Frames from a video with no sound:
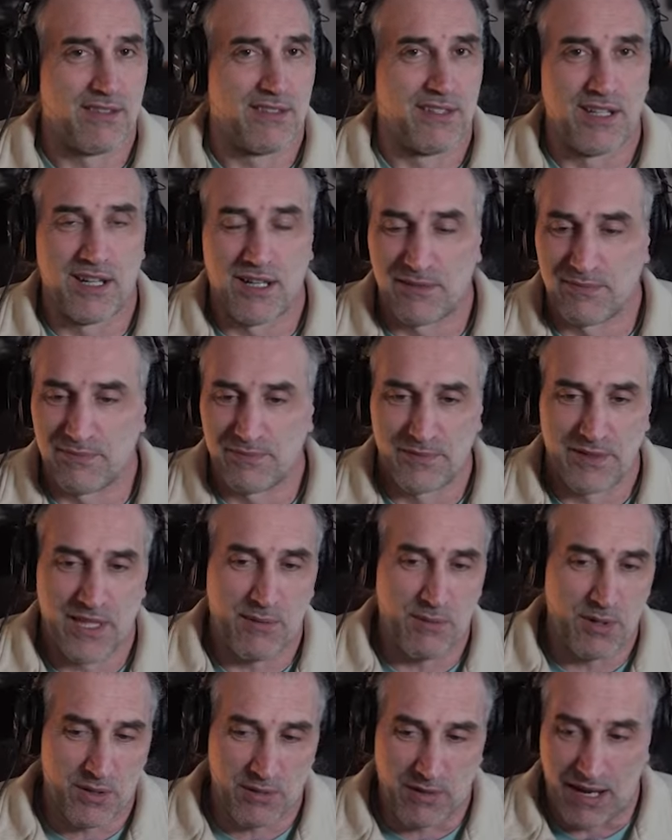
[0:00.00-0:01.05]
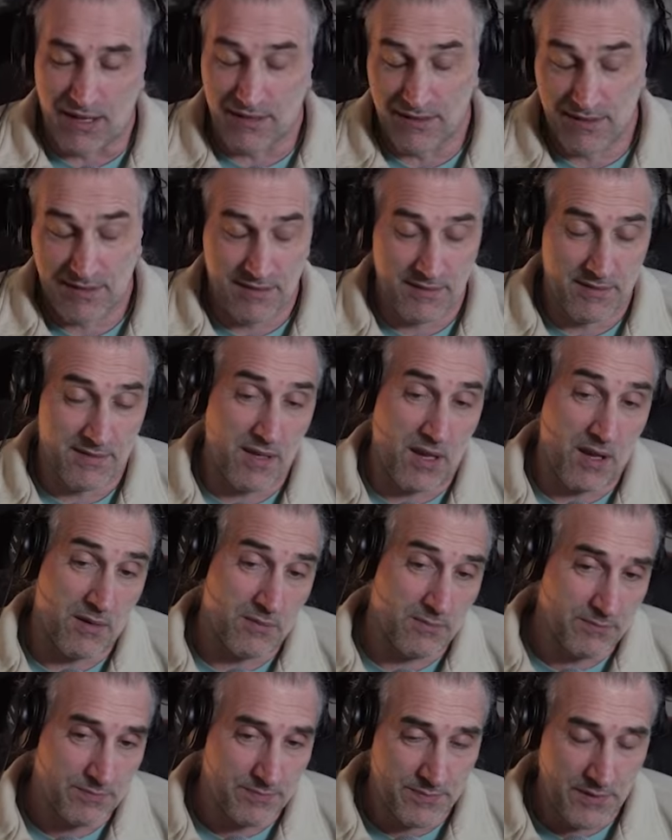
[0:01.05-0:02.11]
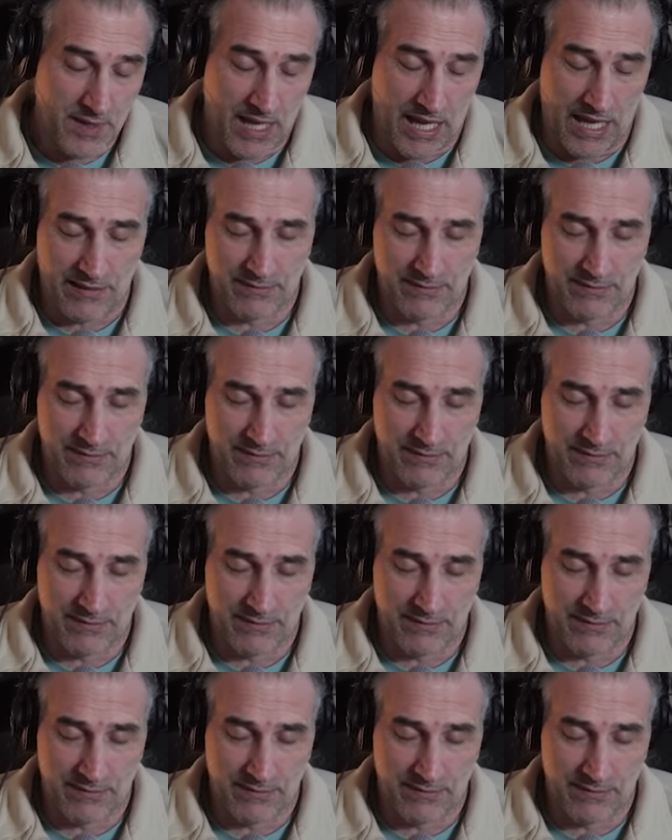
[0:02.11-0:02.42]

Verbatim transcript: you know, you Democrats. So yeah,